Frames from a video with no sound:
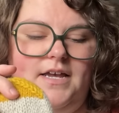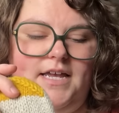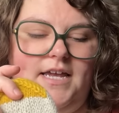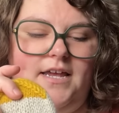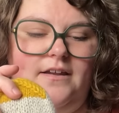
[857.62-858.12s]

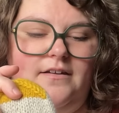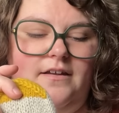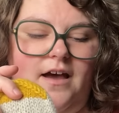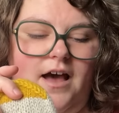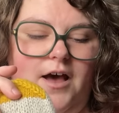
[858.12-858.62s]
in,
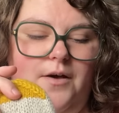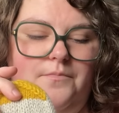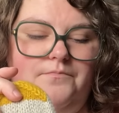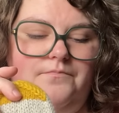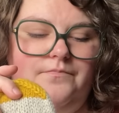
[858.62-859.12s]

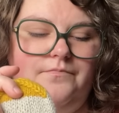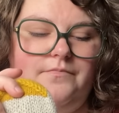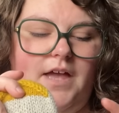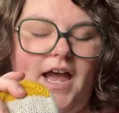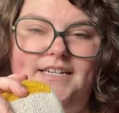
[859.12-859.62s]
um,
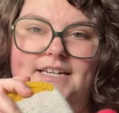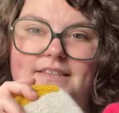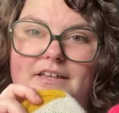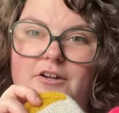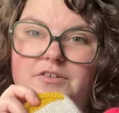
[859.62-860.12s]
I
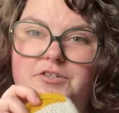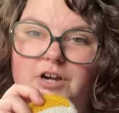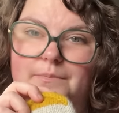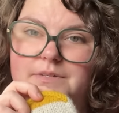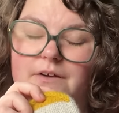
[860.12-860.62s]
did little
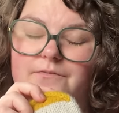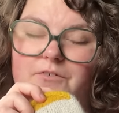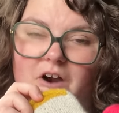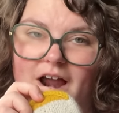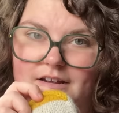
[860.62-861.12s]
stripes of
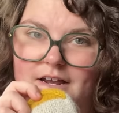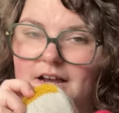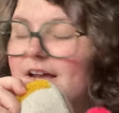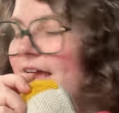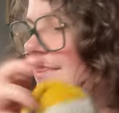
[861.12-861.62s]

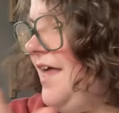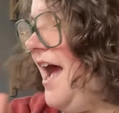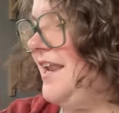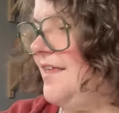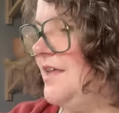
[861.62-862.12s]
Veronica in
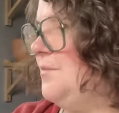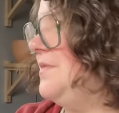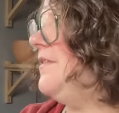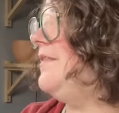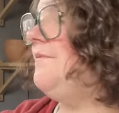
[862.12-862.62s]
that. And then
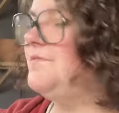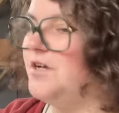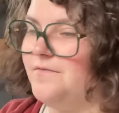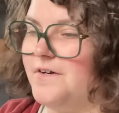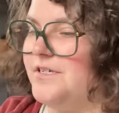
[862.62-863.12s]
with the
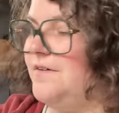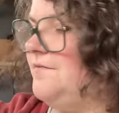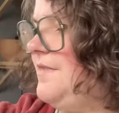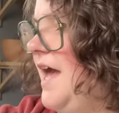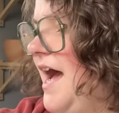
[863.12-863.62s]
leftovers
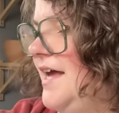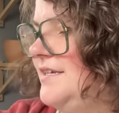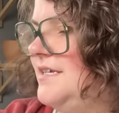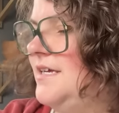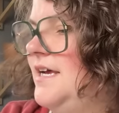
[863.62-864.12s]
of
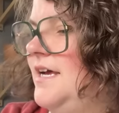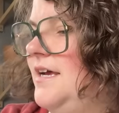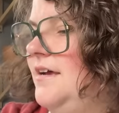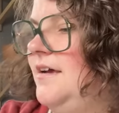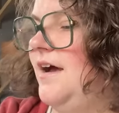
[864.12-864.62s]
that,
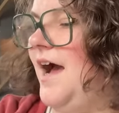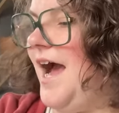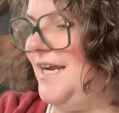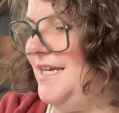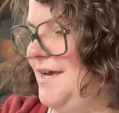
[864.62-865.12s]

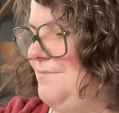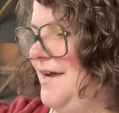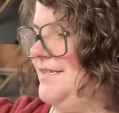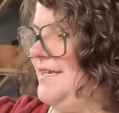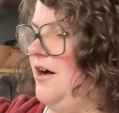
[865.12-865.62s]
I knit
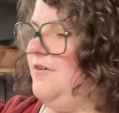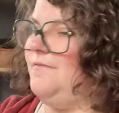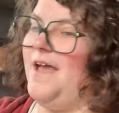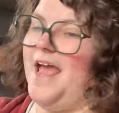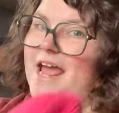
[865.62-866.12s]
myself
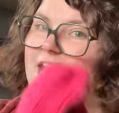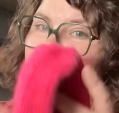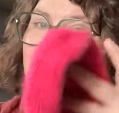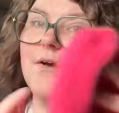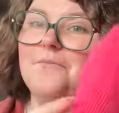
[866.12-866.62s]

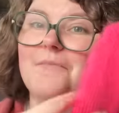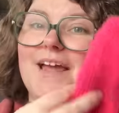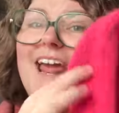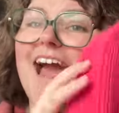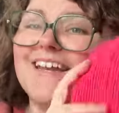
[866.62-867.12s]
a
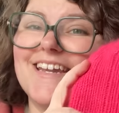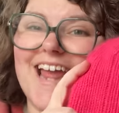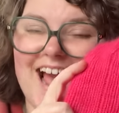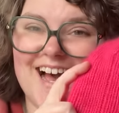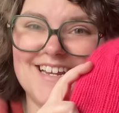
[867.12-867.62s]
Manhattan
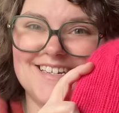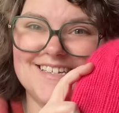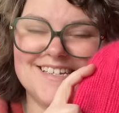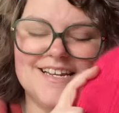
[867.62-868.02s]
hat.